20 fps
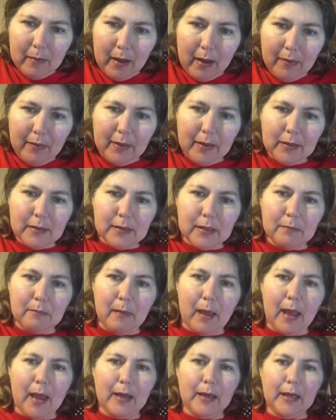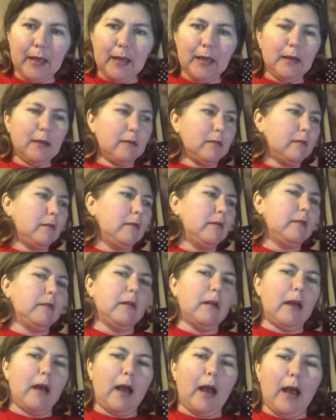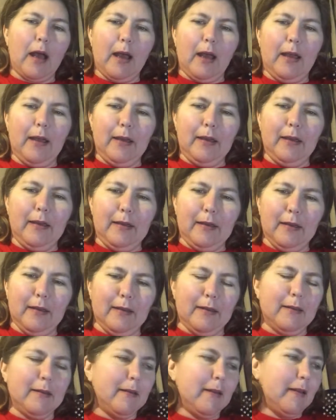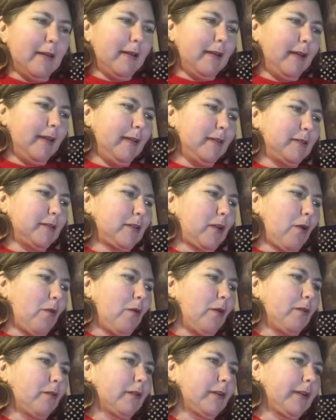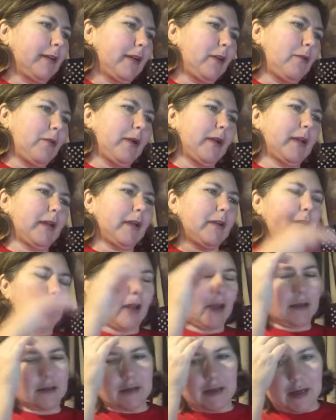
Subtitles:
I think it said Maddie. Hi. It's going really quick here, guys.